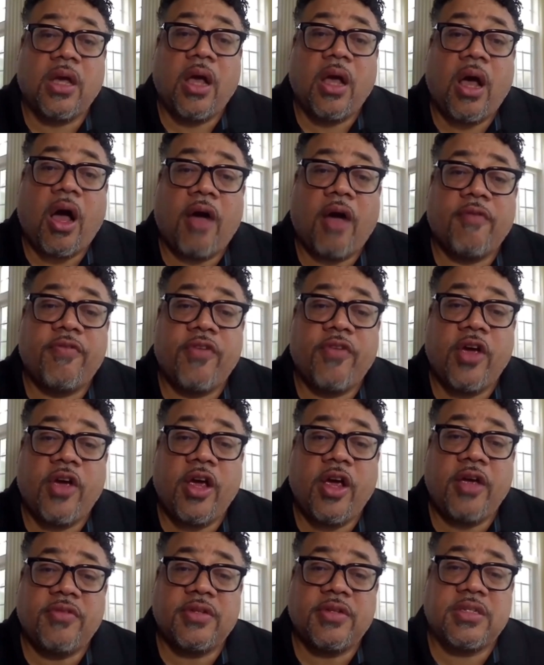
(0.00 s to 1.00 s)
are very
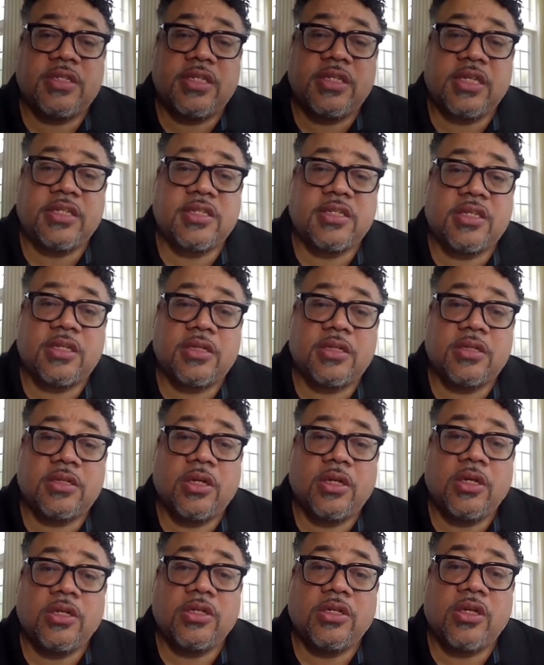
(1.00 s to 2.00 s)
resistant
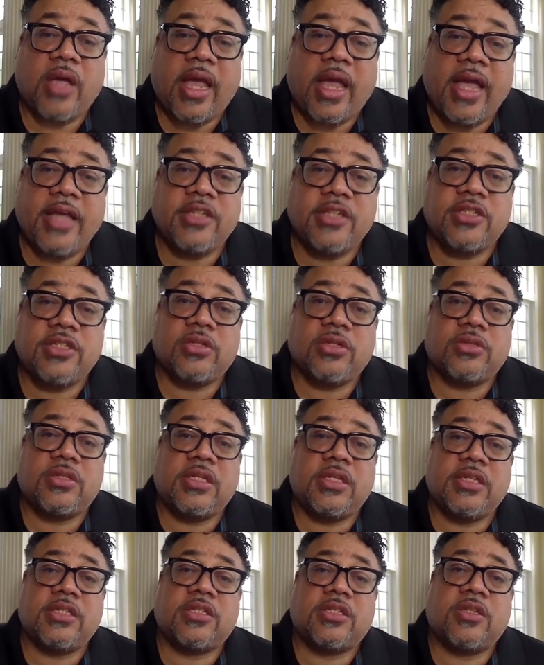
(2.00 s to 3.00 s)
to
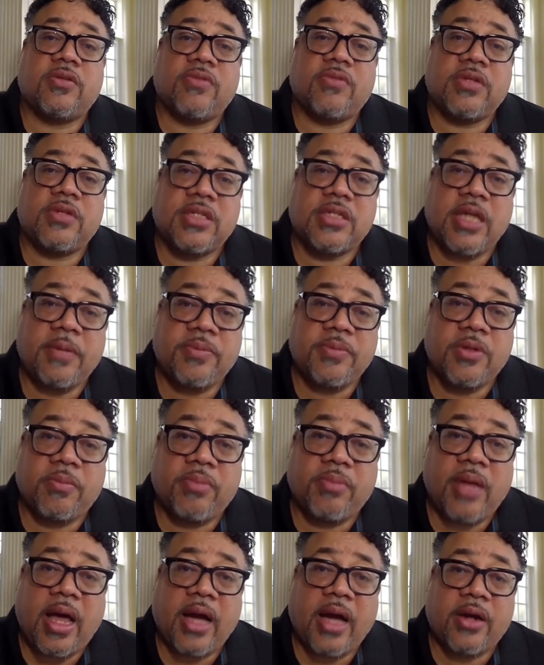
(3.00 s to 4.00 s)
angiotensin receptor
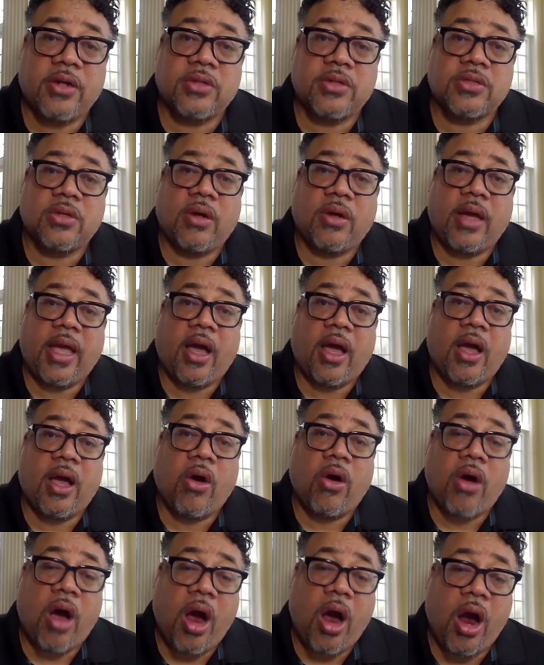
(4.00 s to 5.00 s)
blockers or
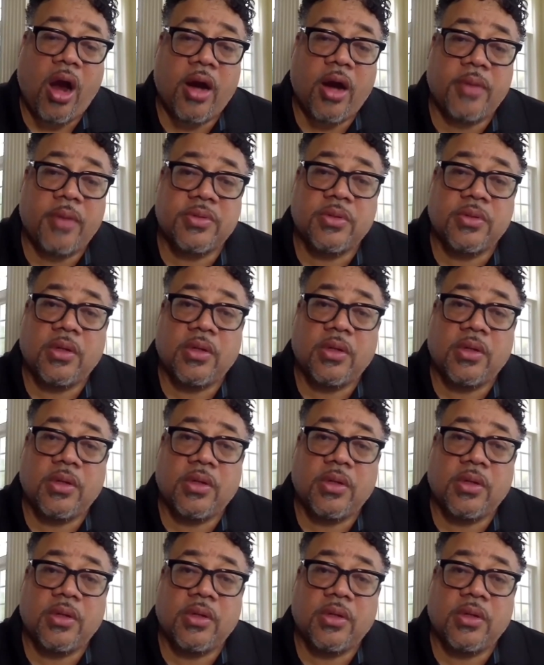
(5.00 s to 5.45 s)
ARBs.